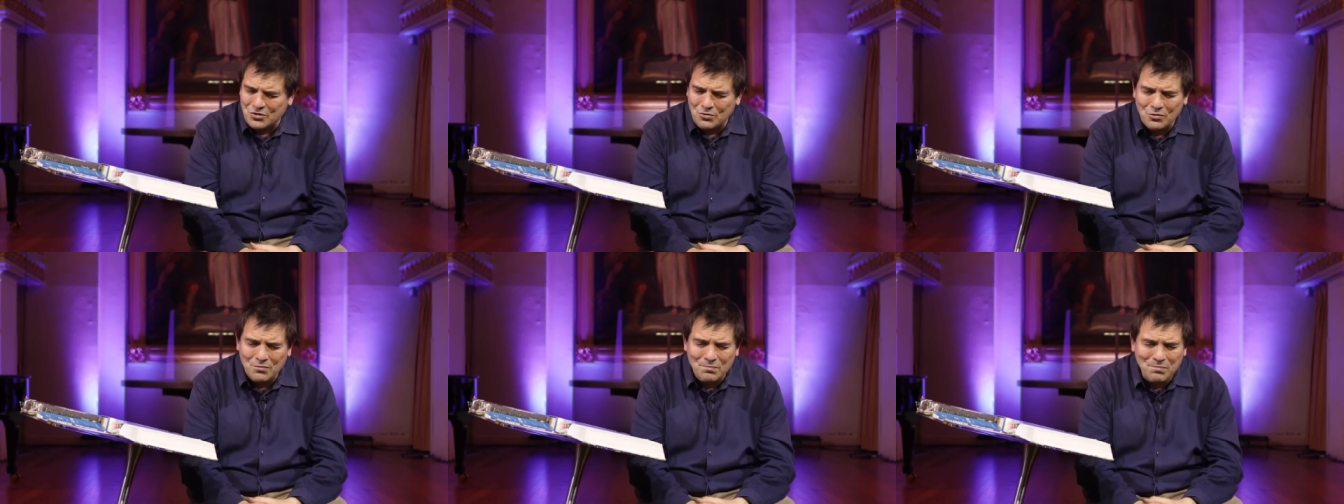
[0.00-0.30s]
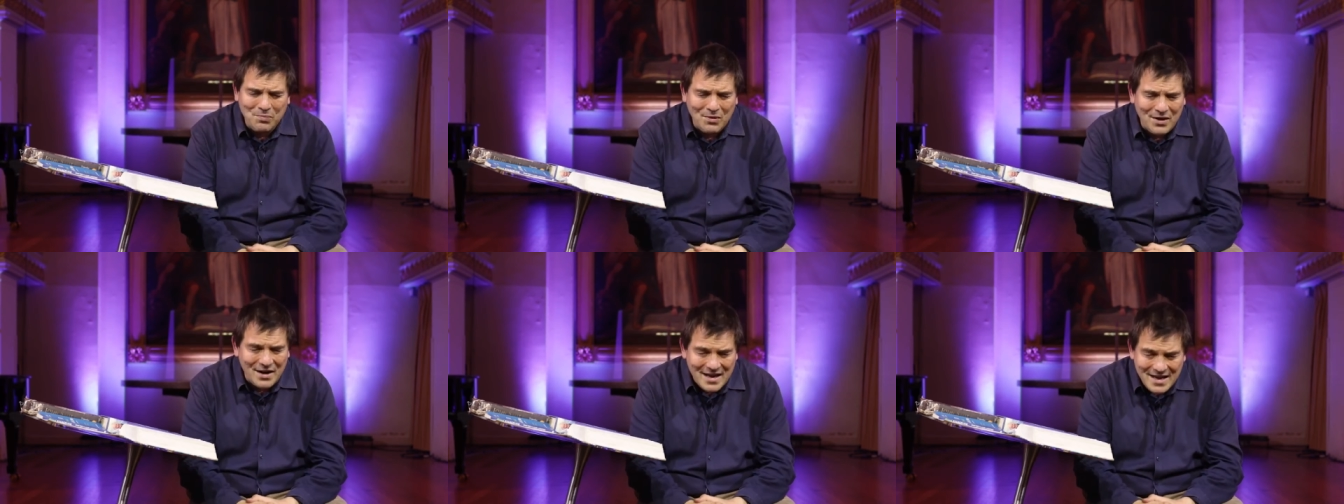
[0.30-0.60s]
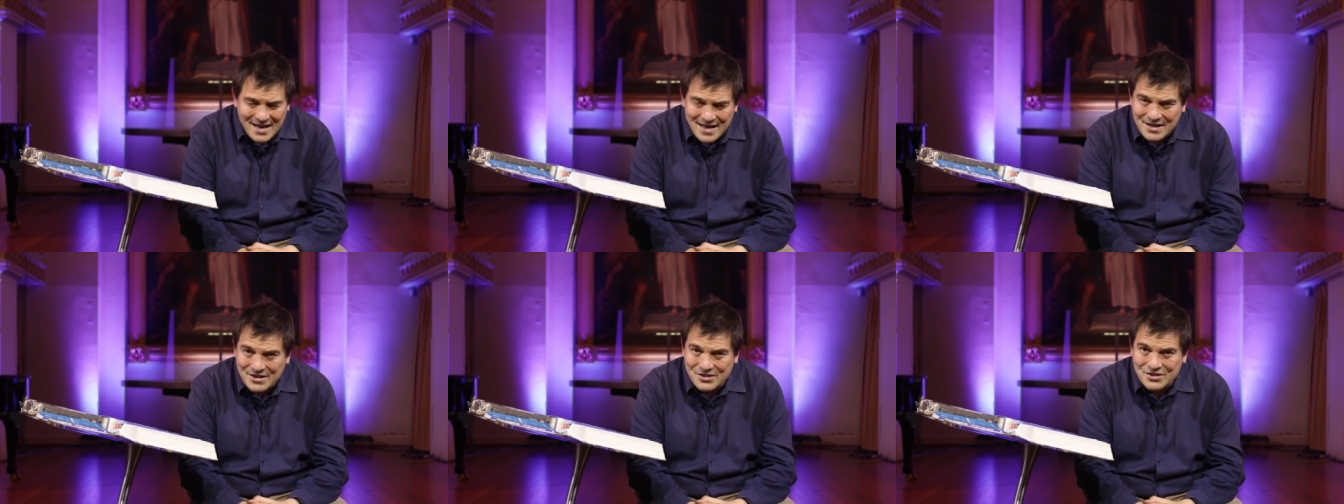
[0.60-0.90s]
Lord,
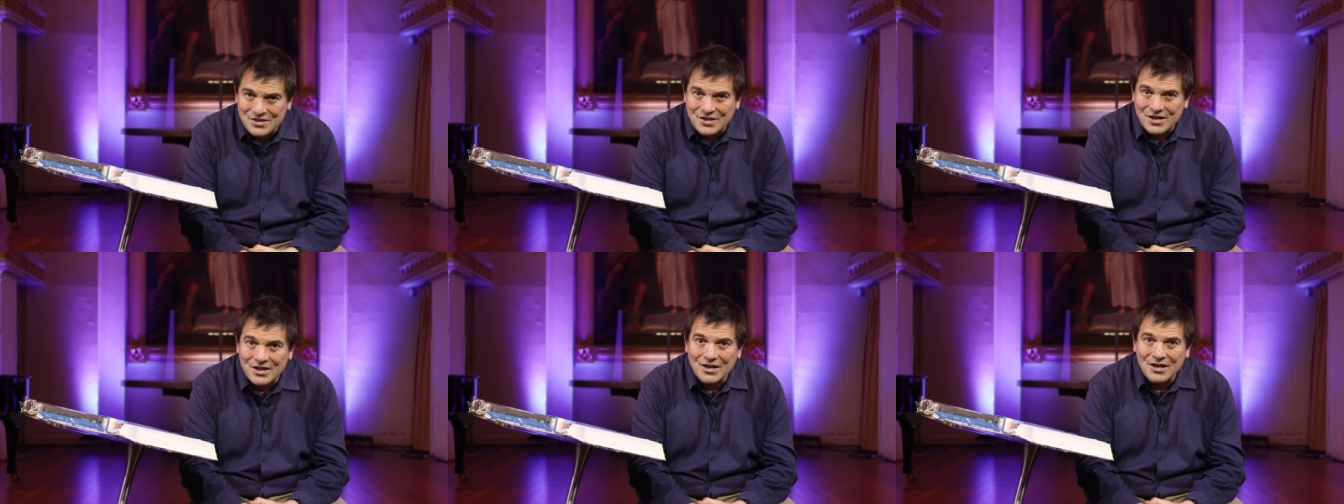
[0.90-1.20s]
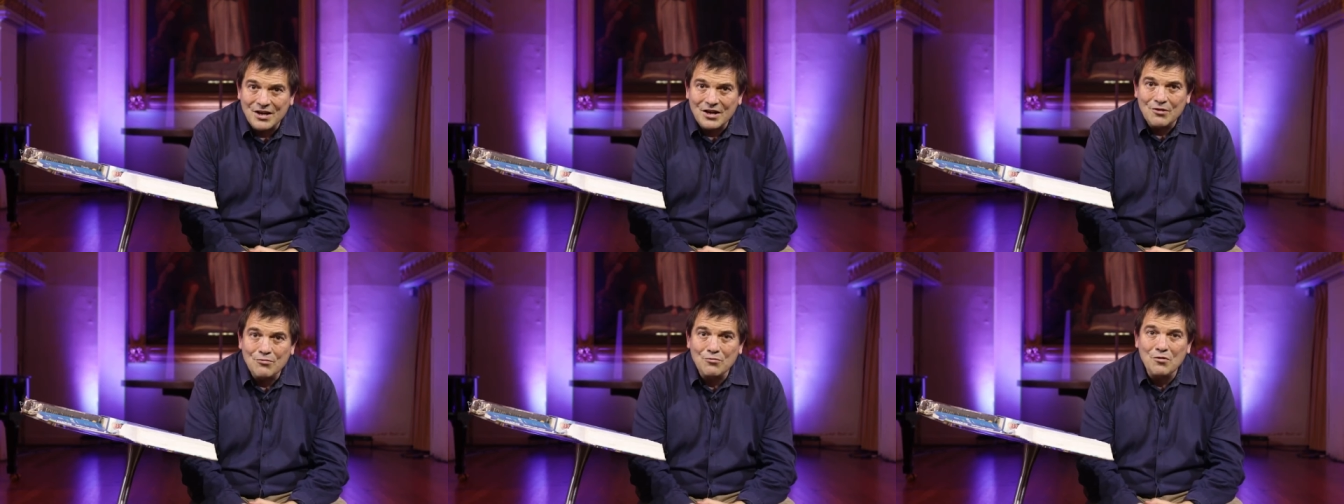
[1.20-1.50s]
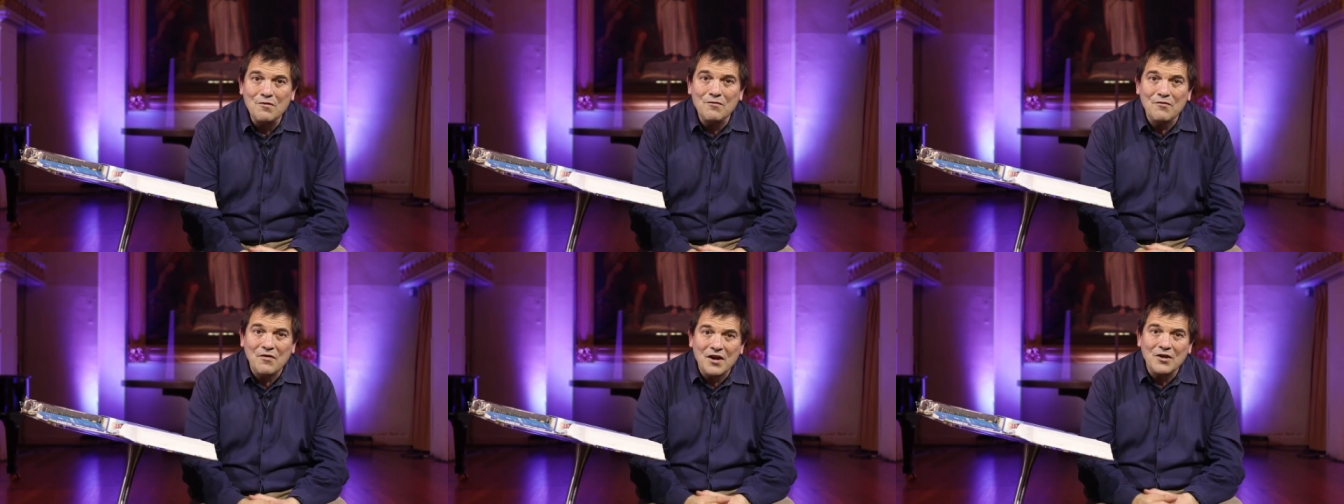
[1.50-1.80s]
please
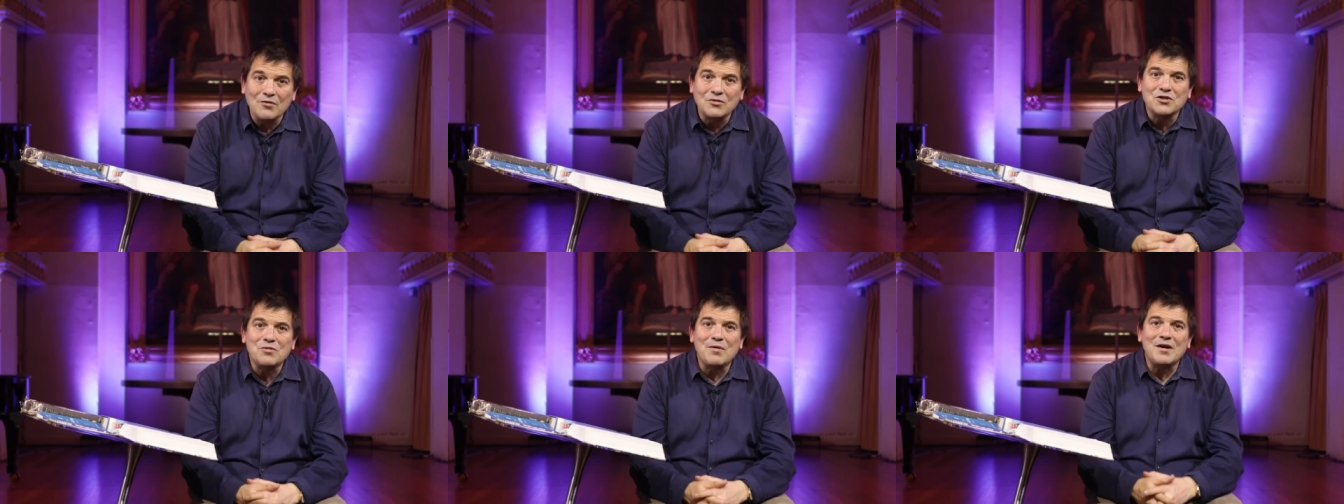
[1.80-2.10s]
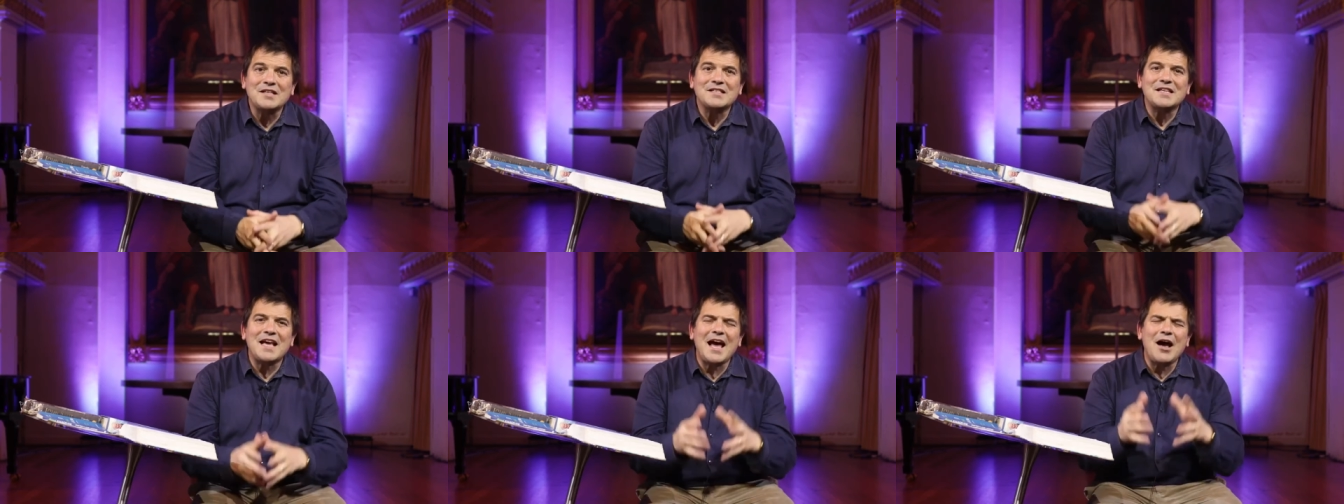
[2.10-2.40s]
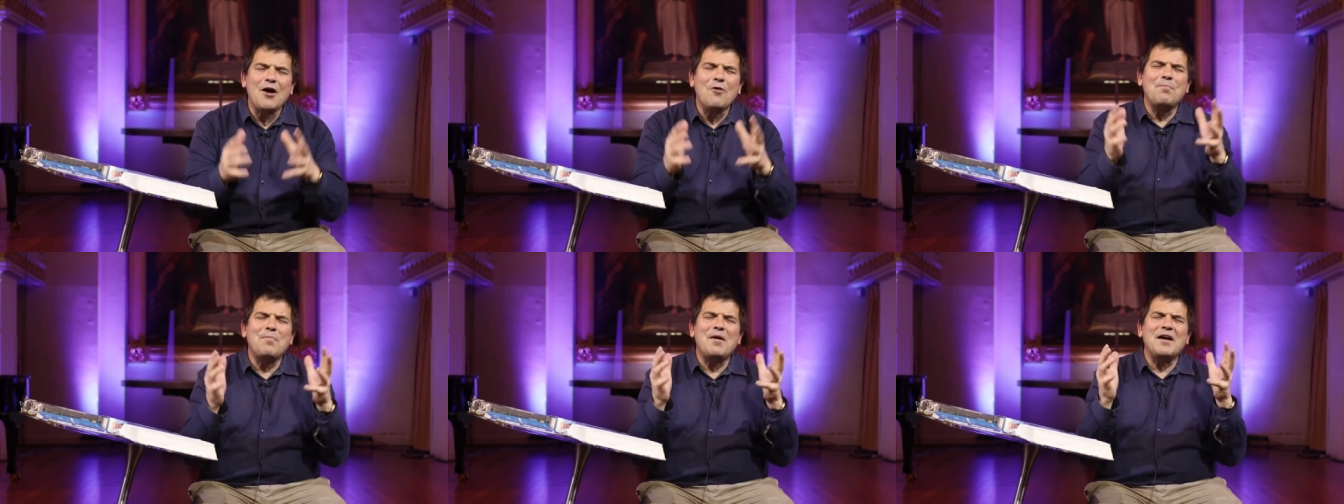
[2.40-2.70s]
reveal to us,
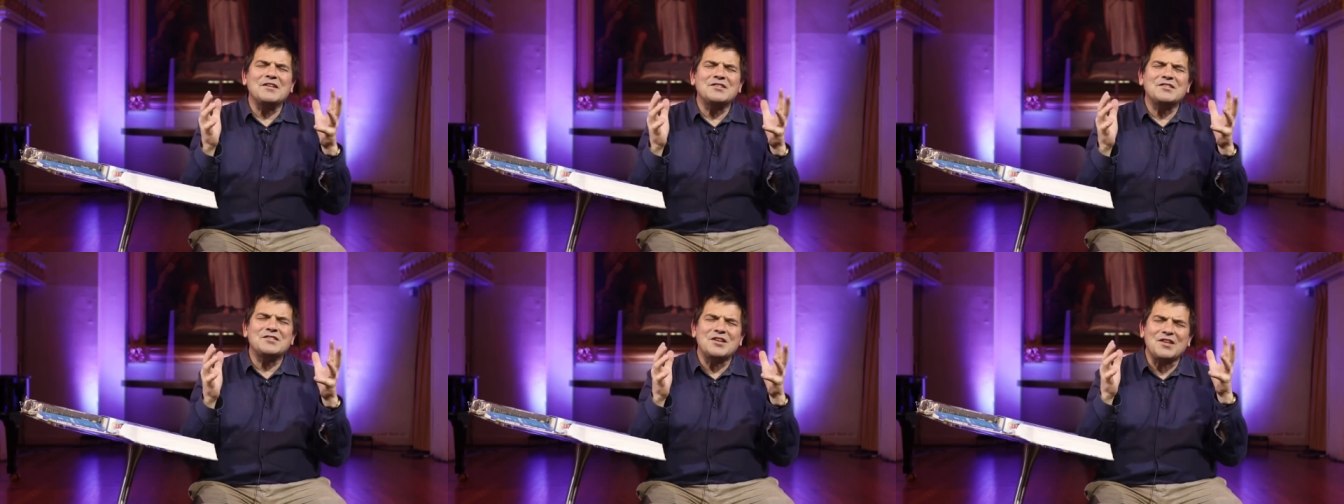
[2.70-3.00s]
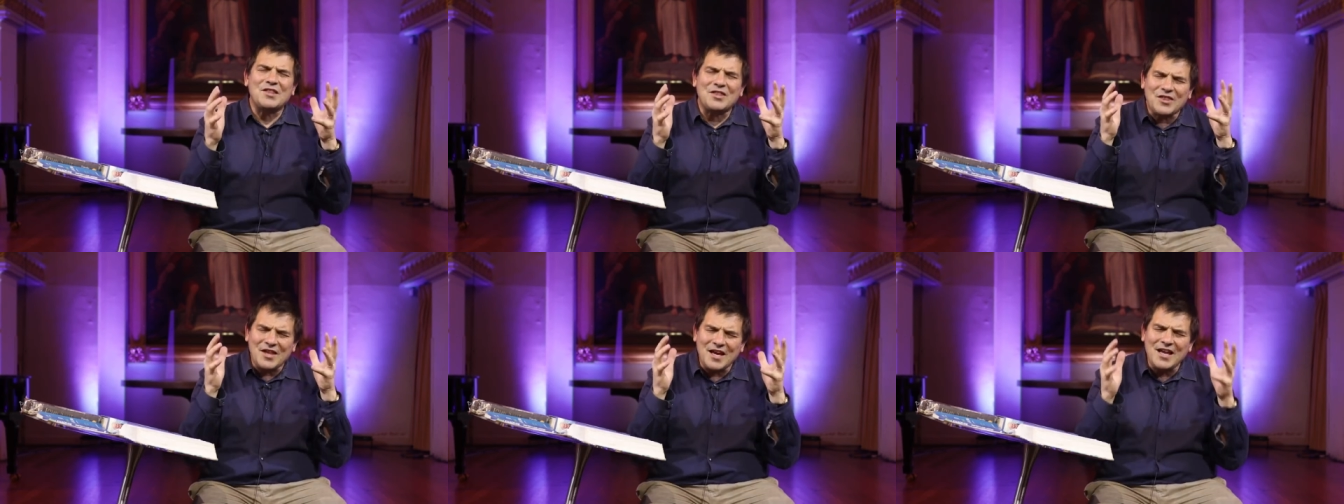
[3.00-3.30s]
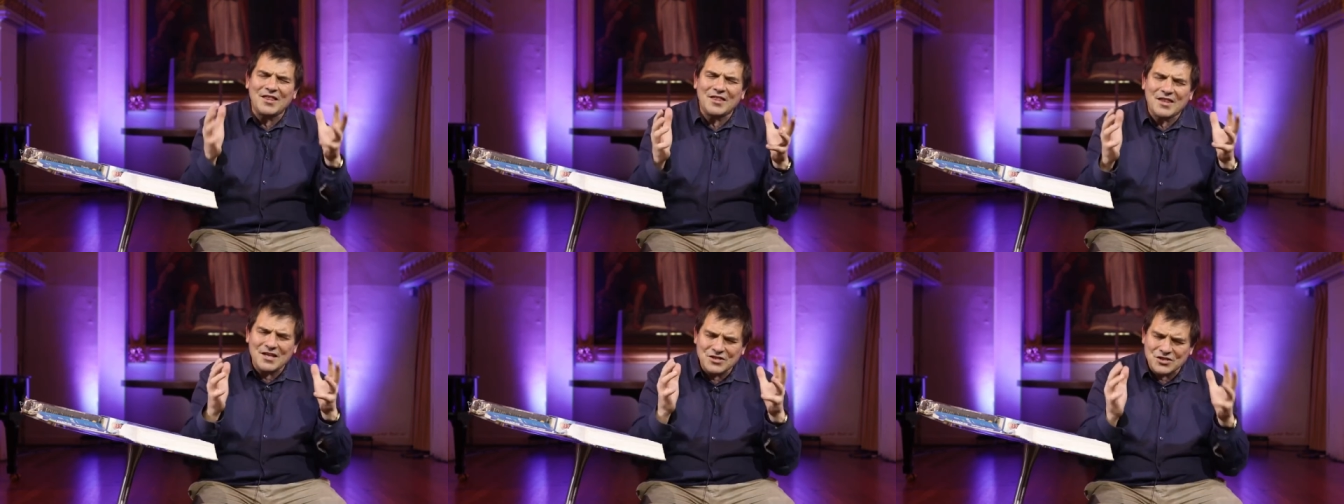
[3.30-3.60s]
help us to
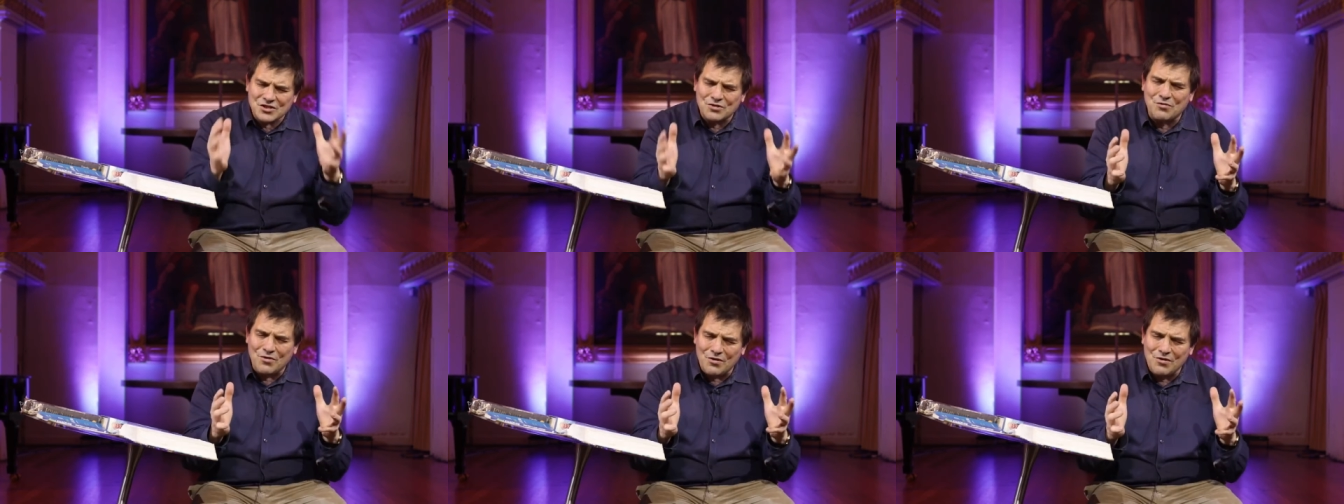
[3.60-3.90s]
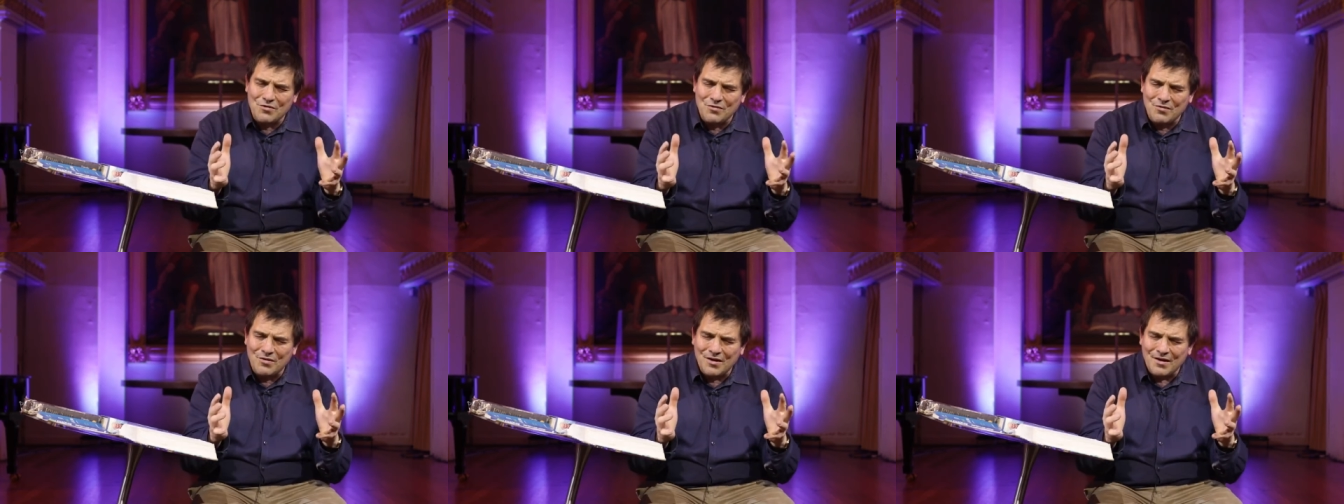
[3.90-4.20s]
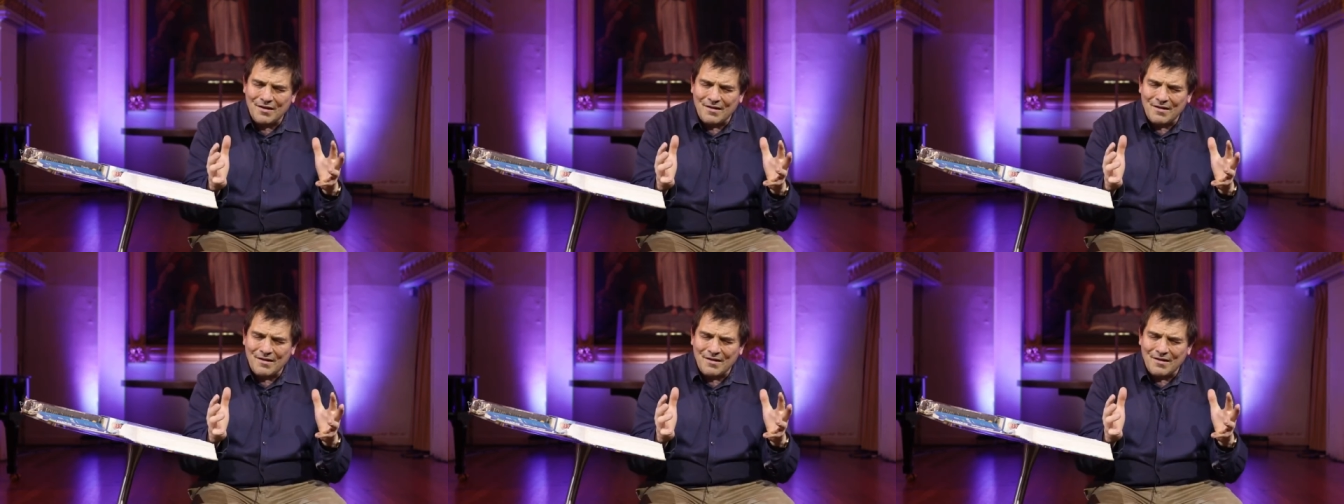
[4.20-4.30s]
think this through